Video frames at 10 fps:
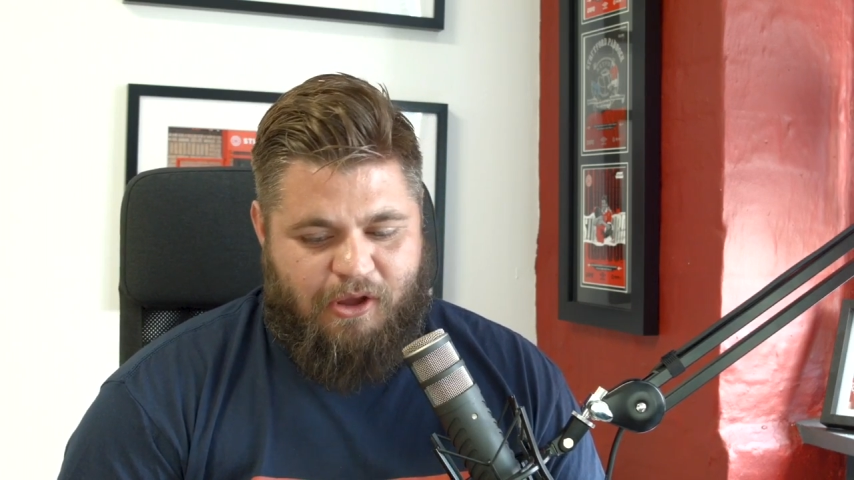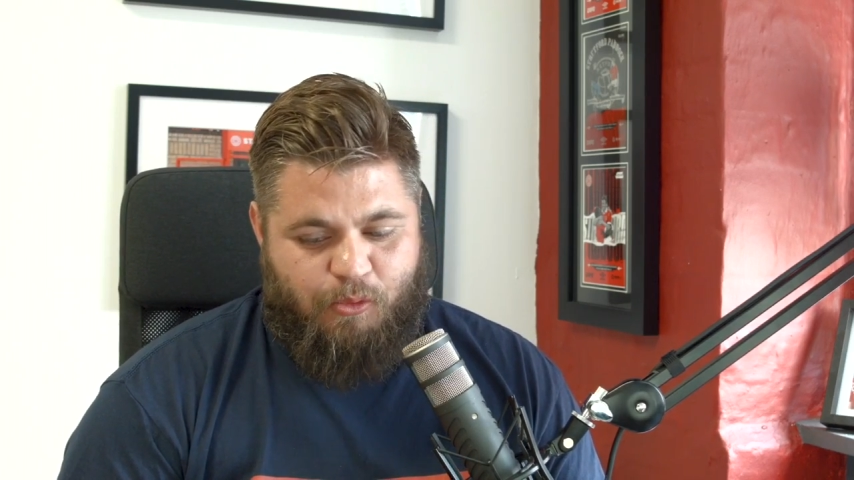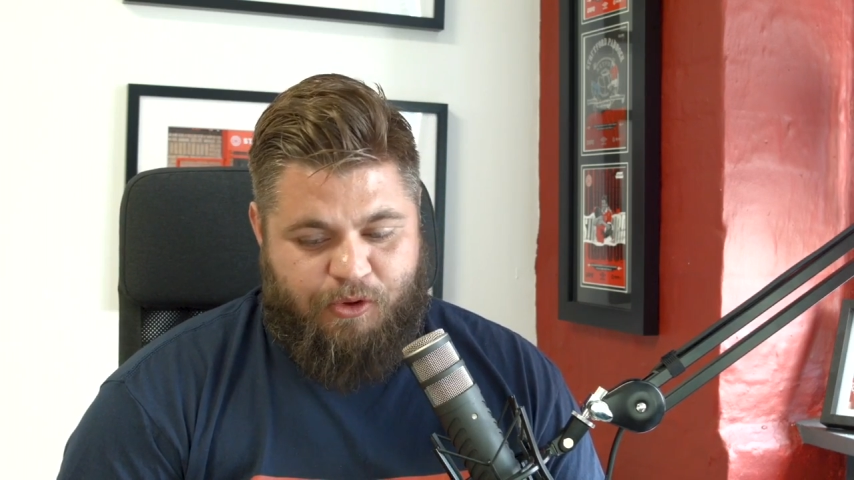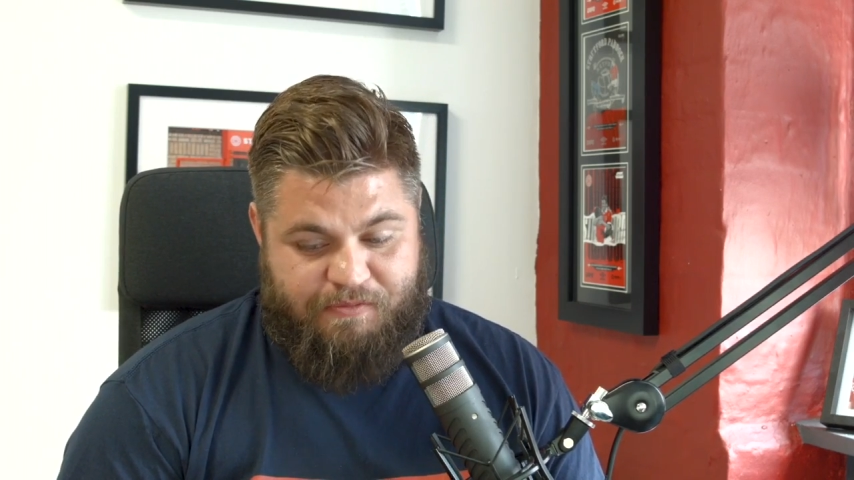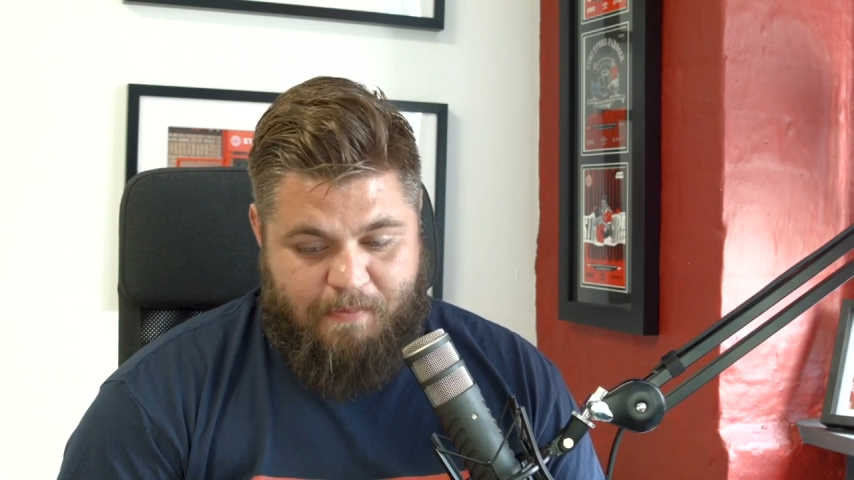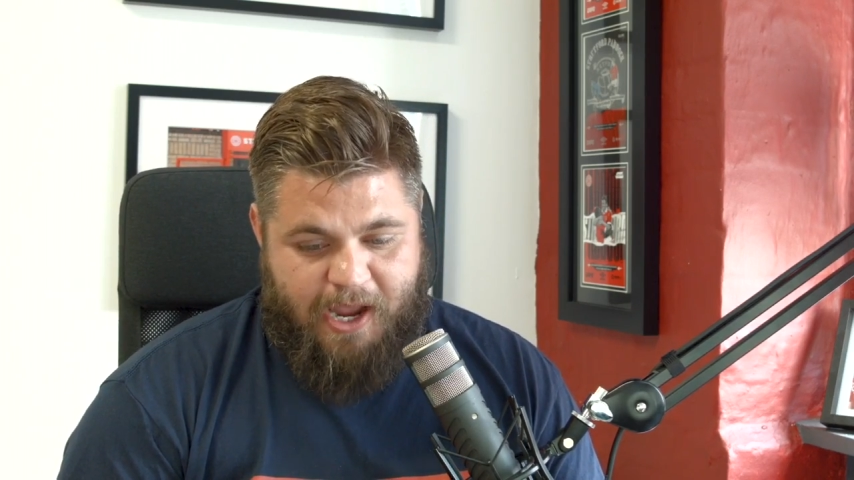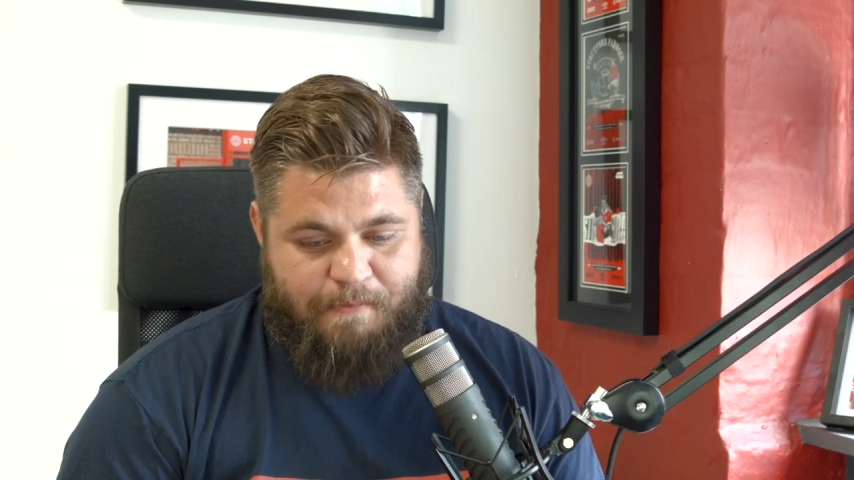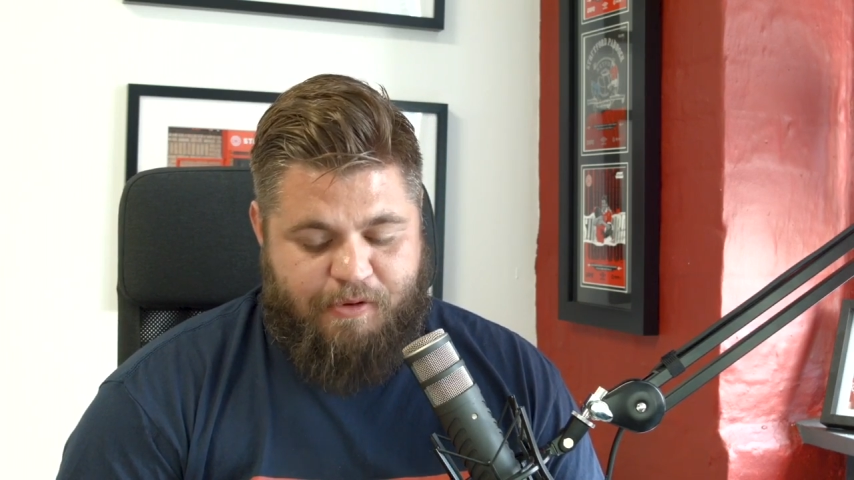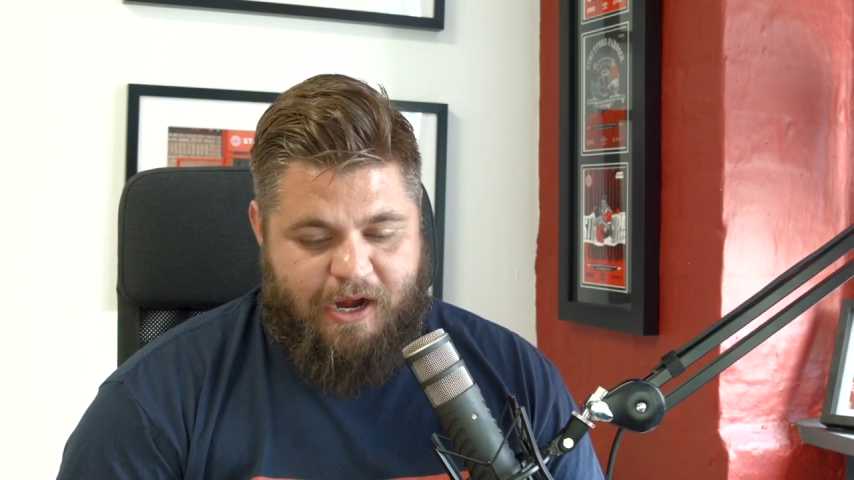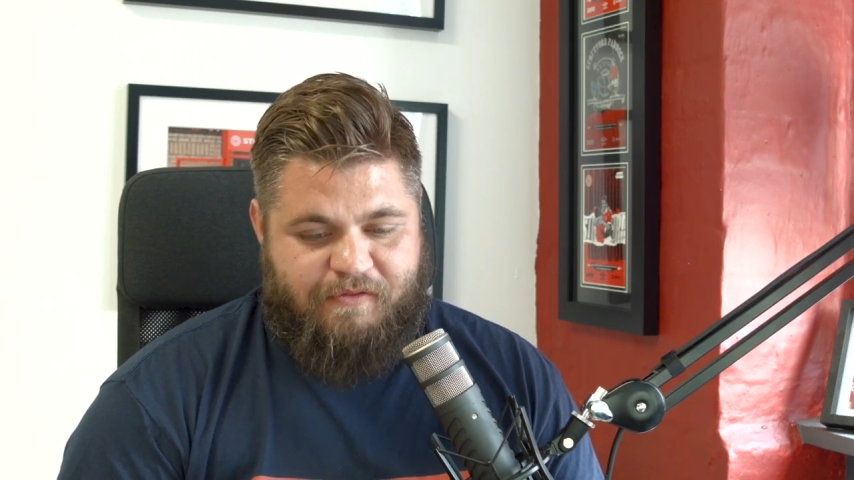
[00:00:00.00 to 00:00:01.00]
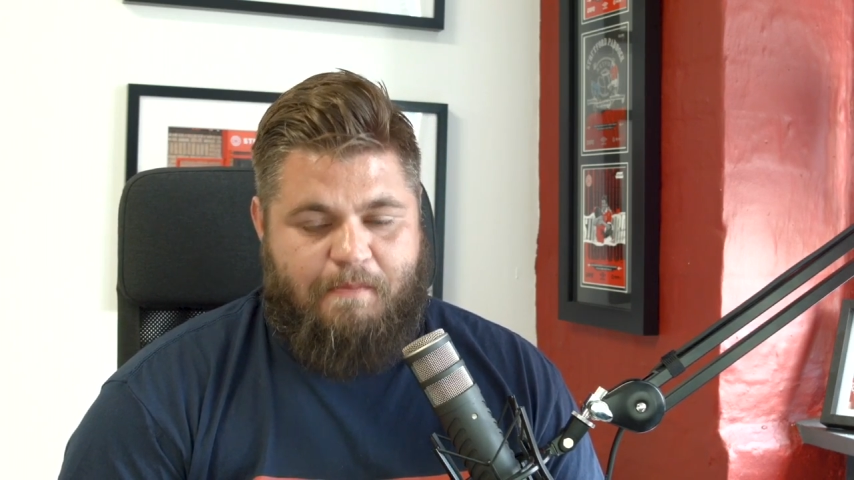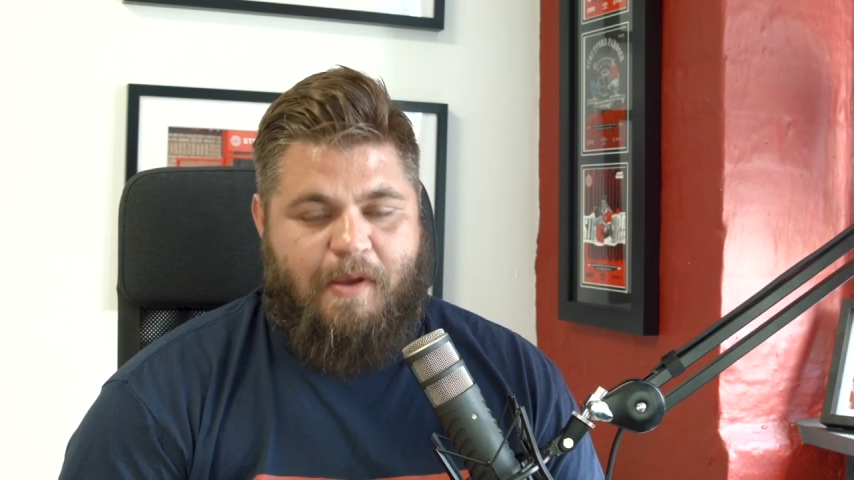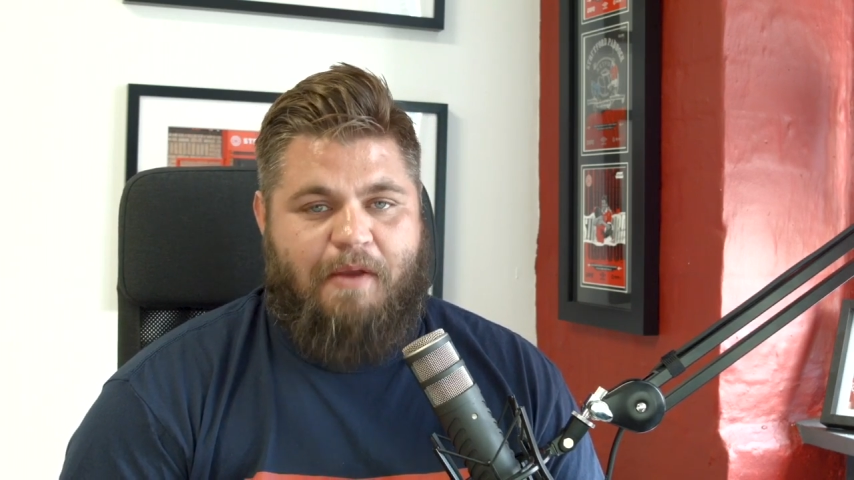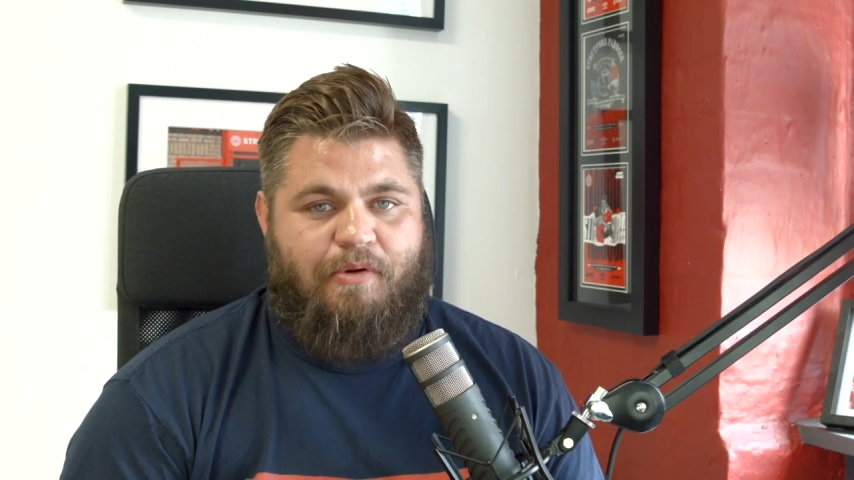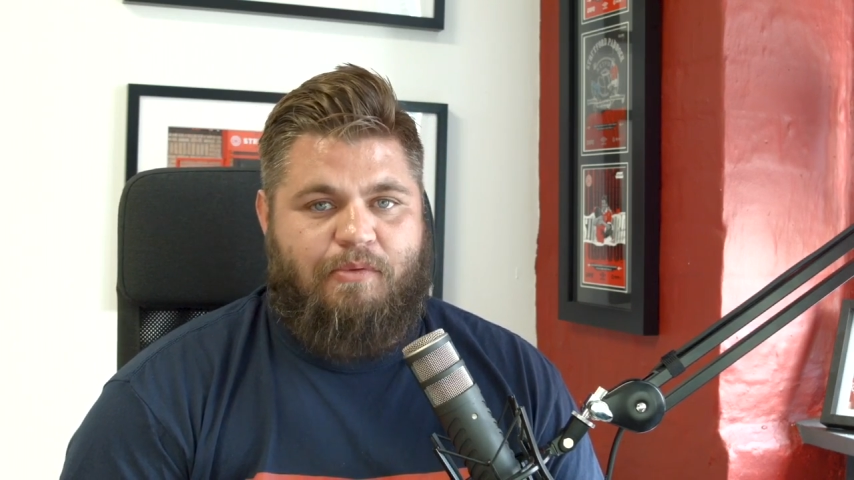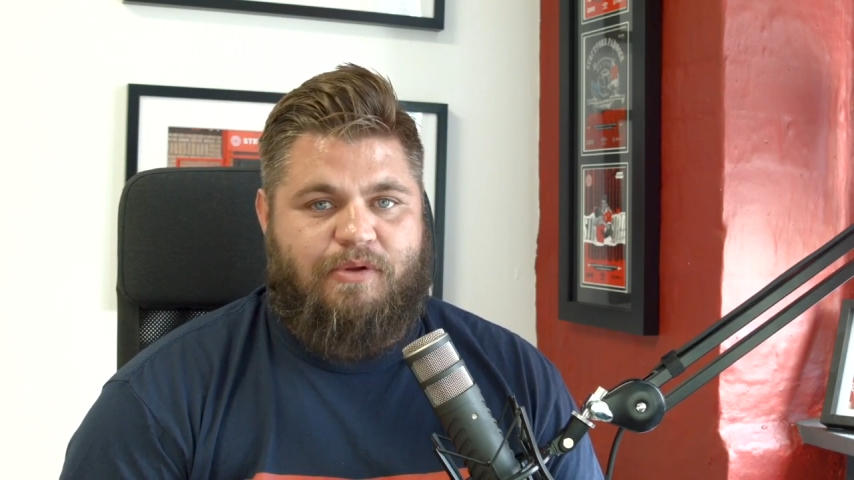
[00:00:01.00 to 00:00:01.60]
with Mabry after Mabry